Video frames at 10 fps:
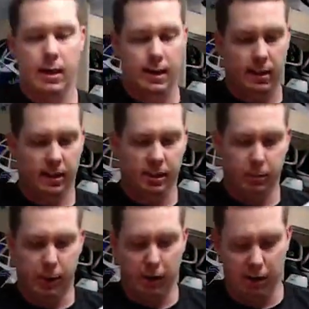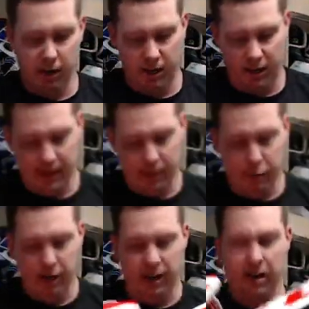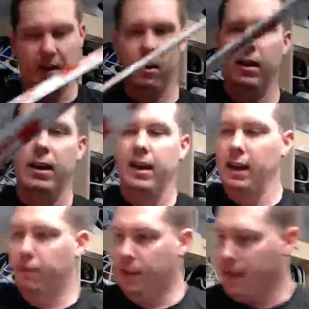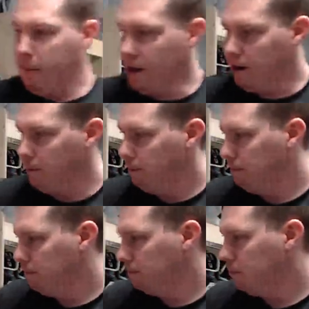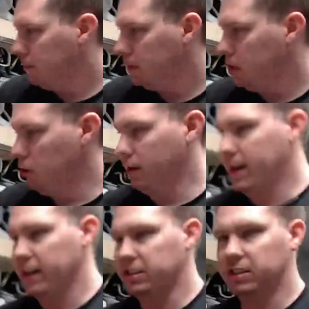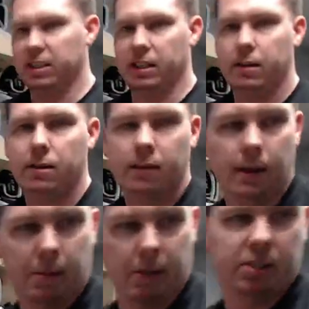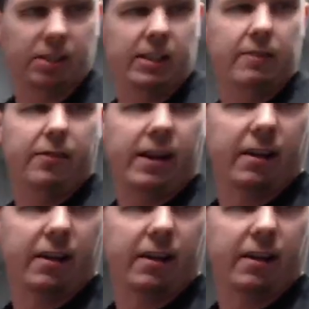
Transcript: This is barely going to need any breaking in. And for that matter, you can kind of see, I'm going to see if I can